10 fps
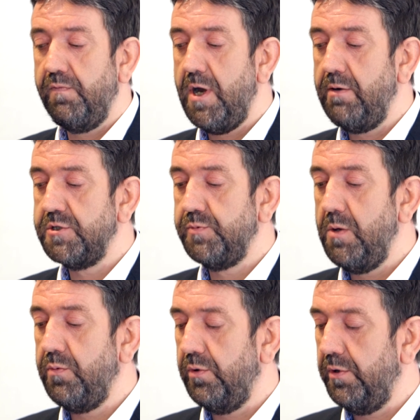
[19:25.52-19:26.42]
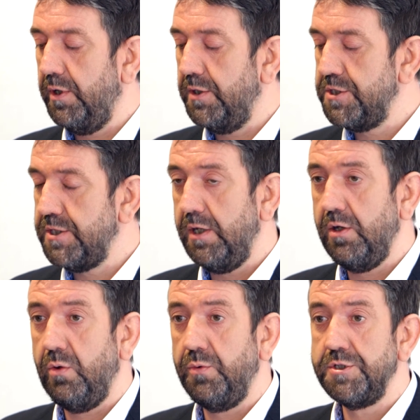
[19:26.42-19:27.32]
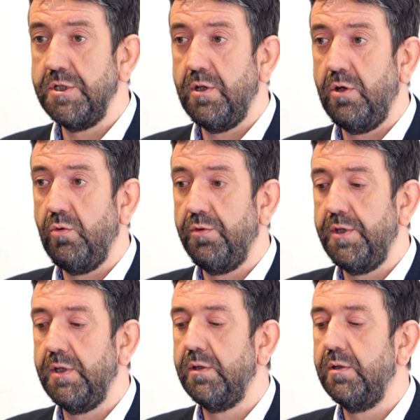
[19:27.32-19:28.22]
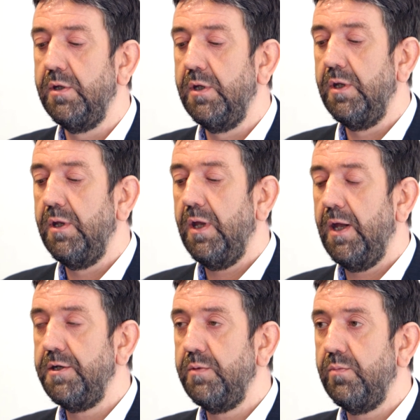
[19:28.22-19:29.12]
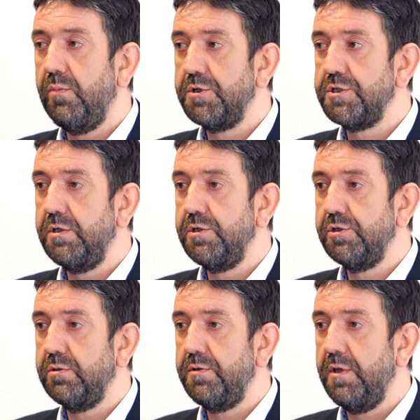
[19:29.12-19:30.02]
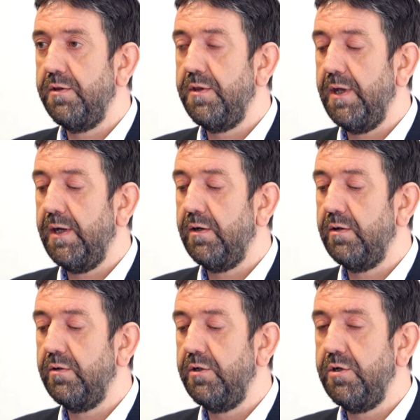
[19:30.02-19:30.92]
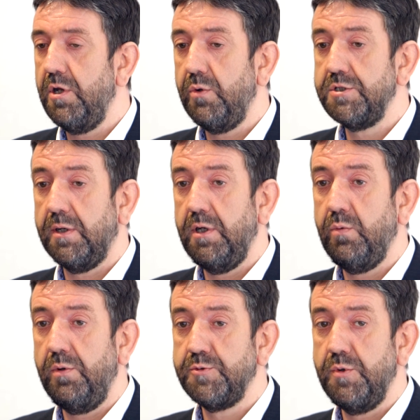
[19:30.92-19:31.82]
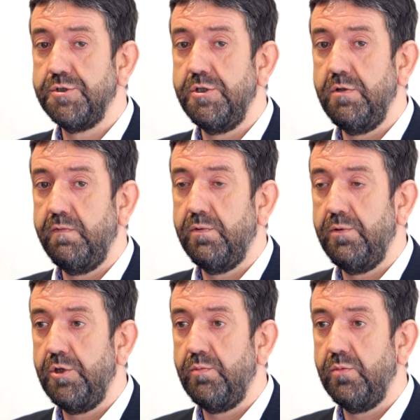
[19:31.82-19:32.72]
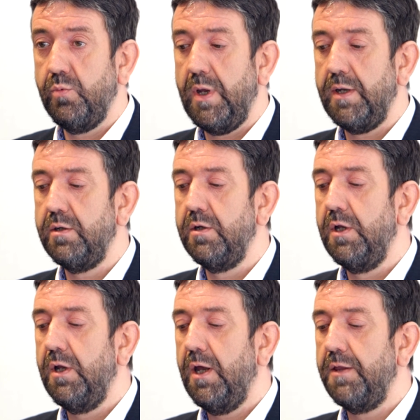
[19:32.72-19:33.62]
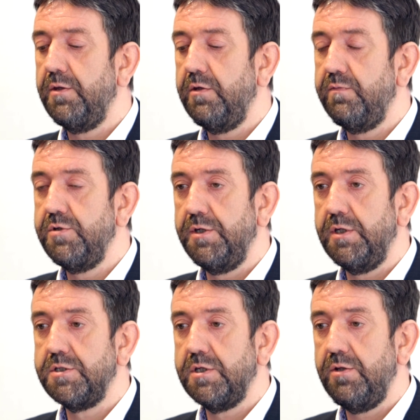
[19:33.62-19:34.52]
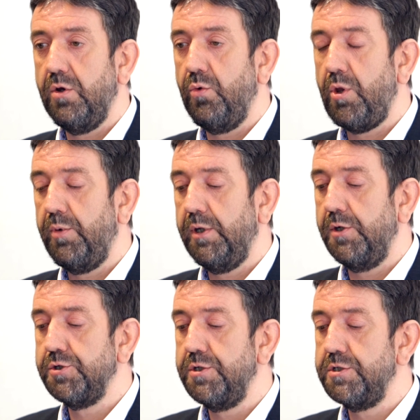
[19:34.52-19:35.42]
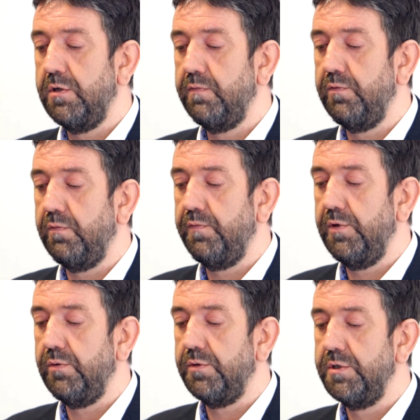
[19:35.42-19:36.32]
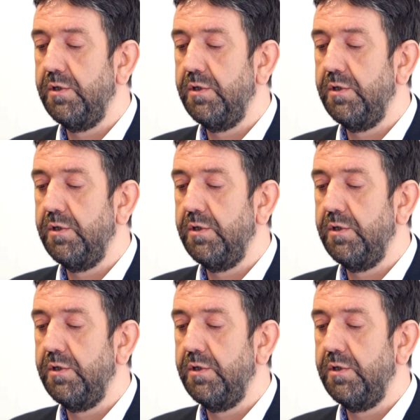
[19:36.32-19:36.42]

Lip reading: various people that are stakeholders in the whole thing, and you must ensure that you know exactly what you're supposed to do for them, when, and that you've done it, and all obligations are fulfilled.